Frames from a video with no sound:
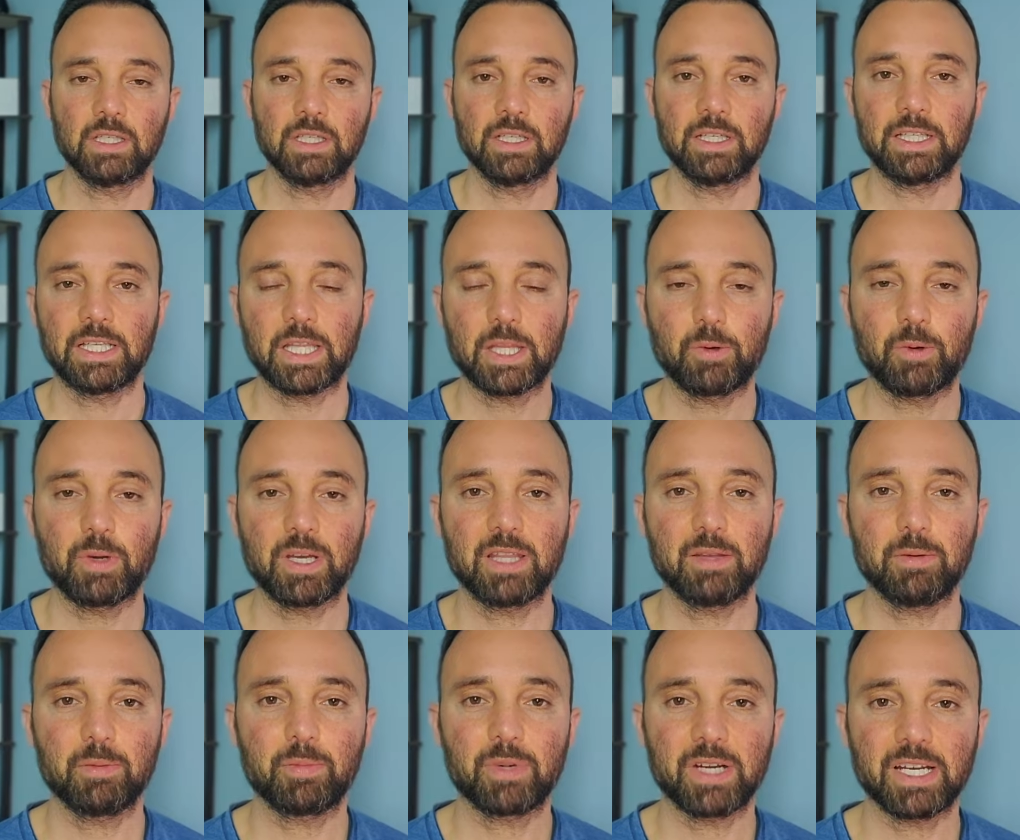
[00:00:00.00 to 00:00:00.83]
Now, the way
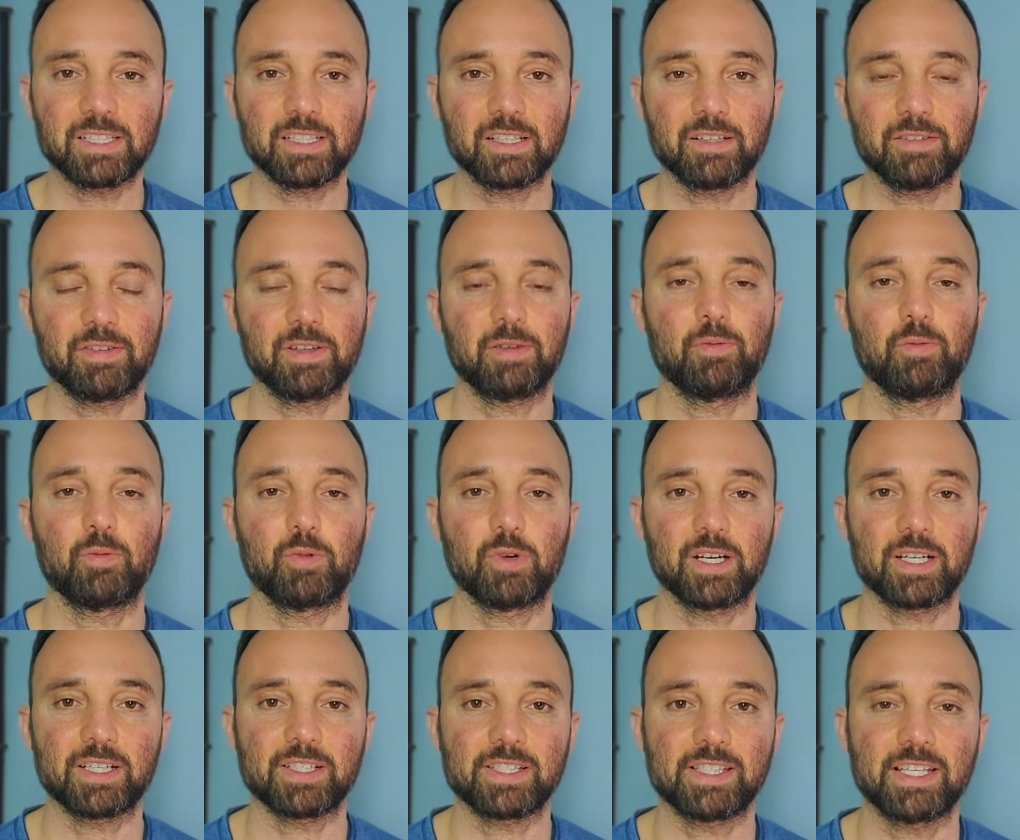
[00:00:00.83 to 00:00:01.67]
that Brain dot f m
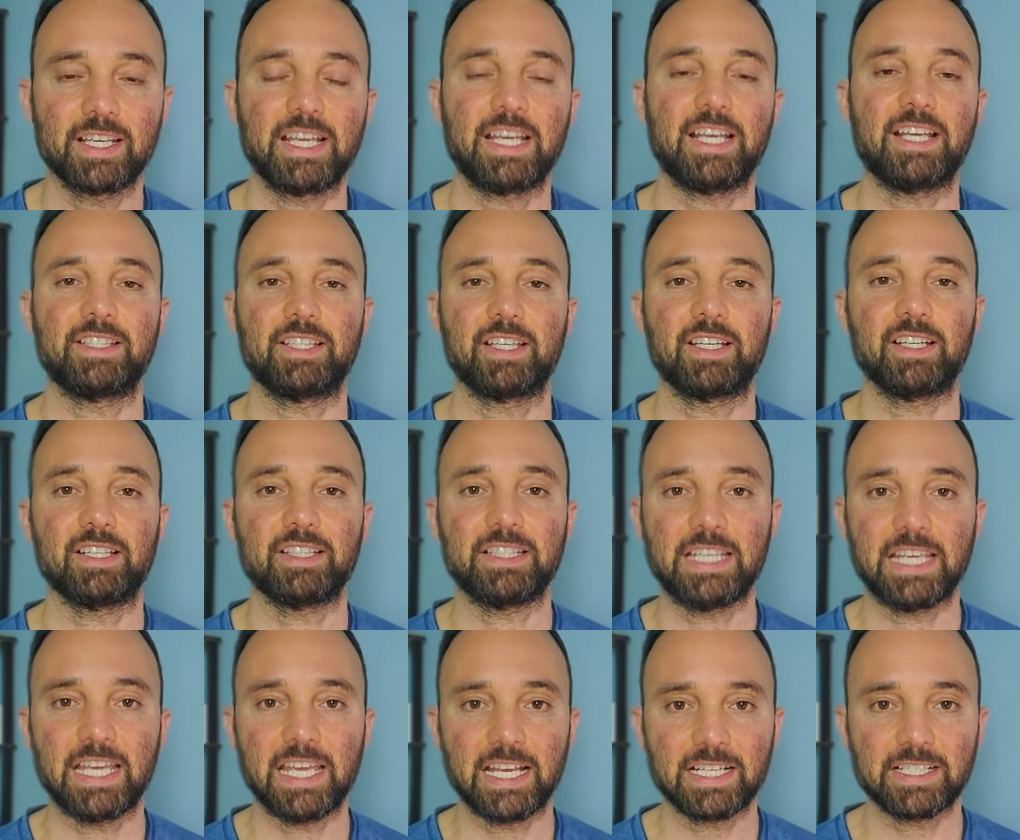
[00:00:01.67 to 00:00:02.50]
works is that it
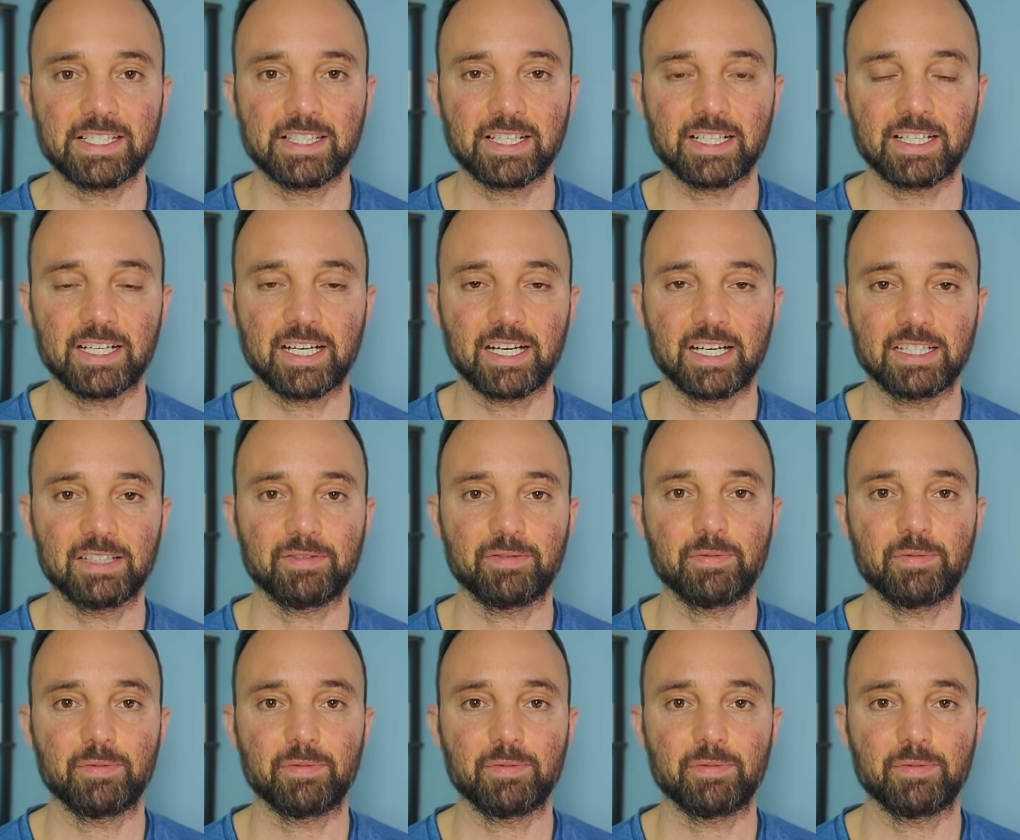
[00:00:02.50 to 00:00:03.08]
takes the kind of